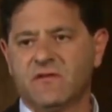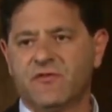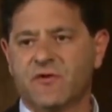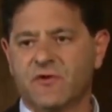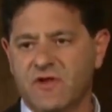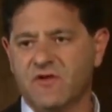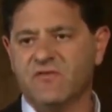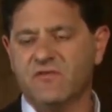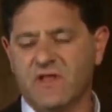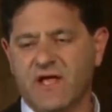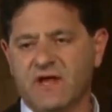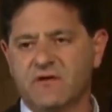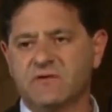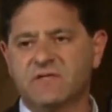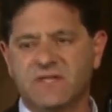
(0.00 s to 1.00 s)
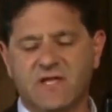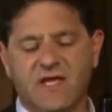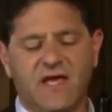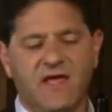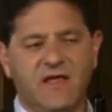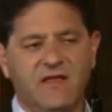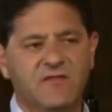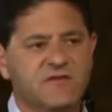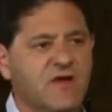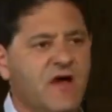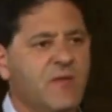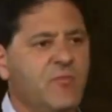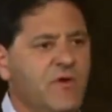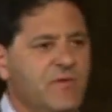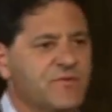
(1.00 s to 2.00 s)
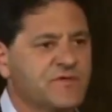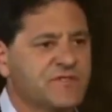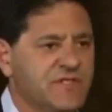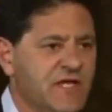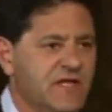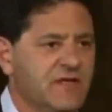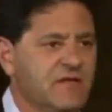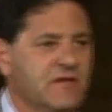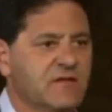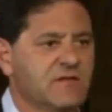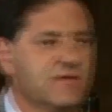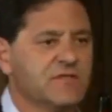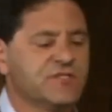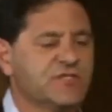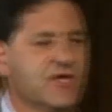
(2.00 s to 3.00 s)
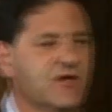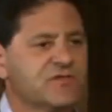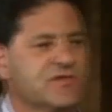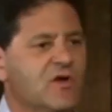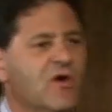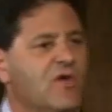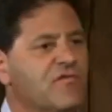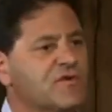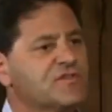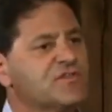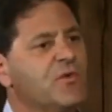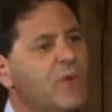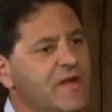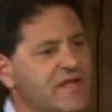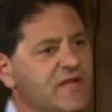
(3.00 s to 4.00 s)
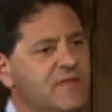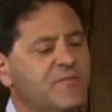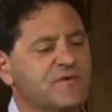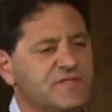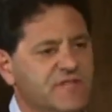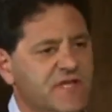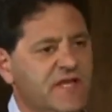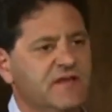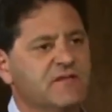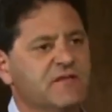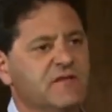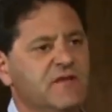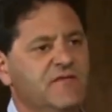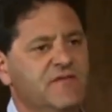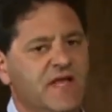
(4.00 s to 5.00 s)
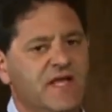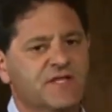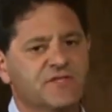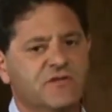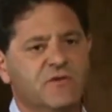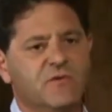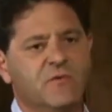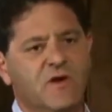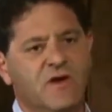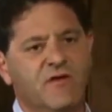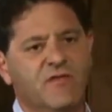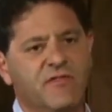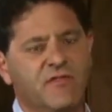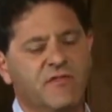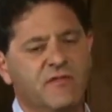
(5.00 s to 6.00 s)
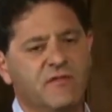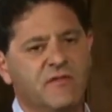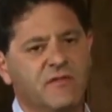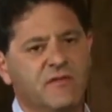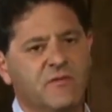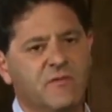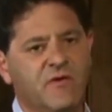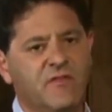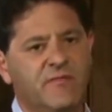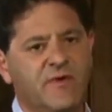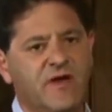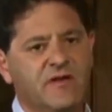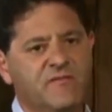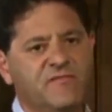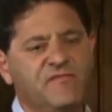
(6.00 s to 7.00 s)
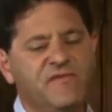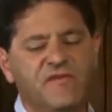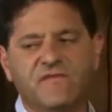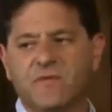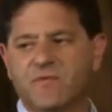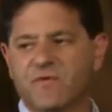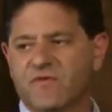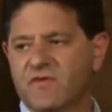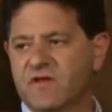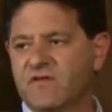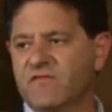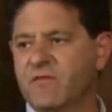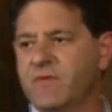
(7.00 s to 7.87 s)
30 years later, today, the top 1% shares over 20% of national wealth, while the bottom 50% of